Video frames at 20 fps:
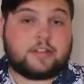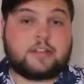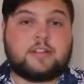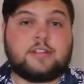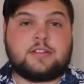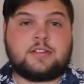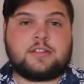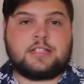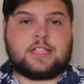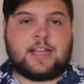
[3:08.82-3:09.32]

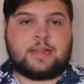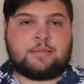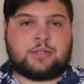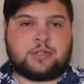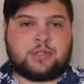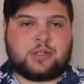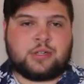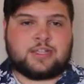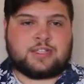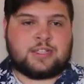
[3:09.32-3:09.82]
Slam
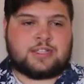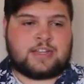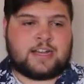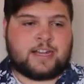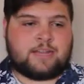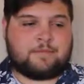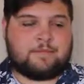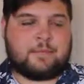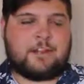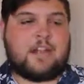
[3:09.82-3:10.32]
the toilet seat
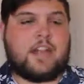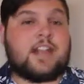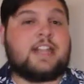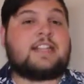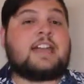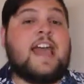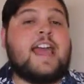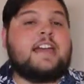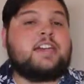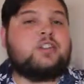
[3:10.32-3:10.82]
down.
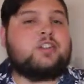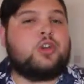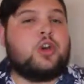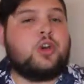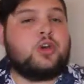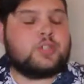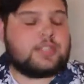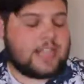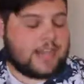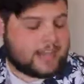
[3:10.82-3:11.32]
It takes
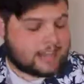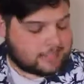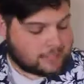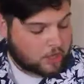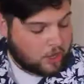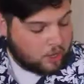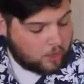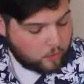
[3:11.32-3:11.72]
2 seconds.